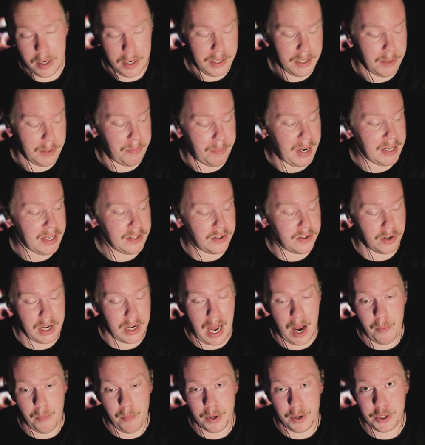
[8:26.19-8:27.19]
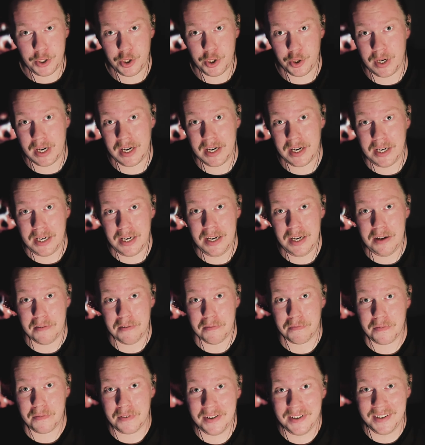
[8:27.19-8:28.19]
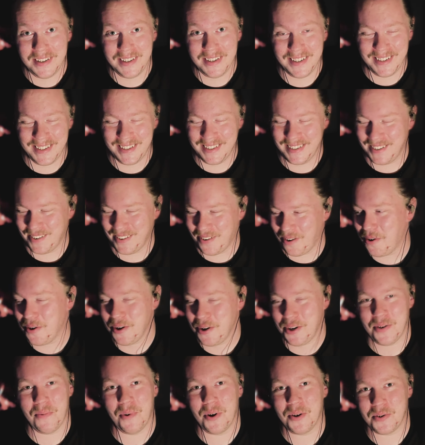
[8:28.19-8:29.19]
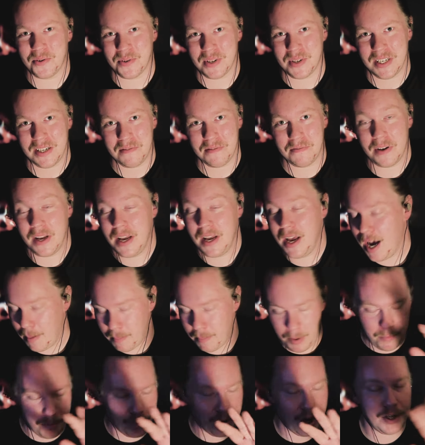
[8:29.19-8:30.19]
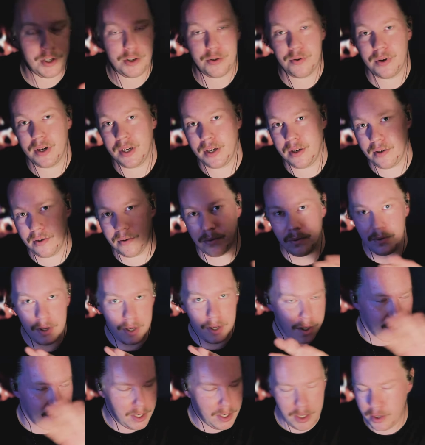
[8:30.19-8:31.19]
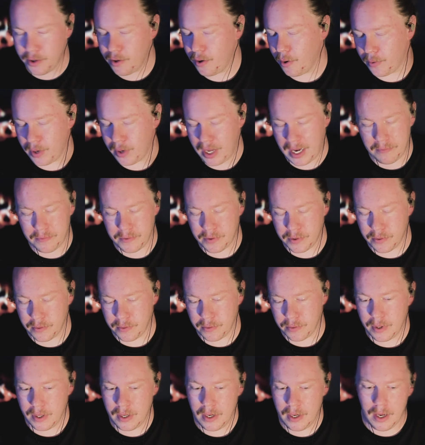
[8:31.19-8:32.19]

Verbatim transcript: Depends on how much you can give or you want to give. I'm not pressuring you. You don't have to.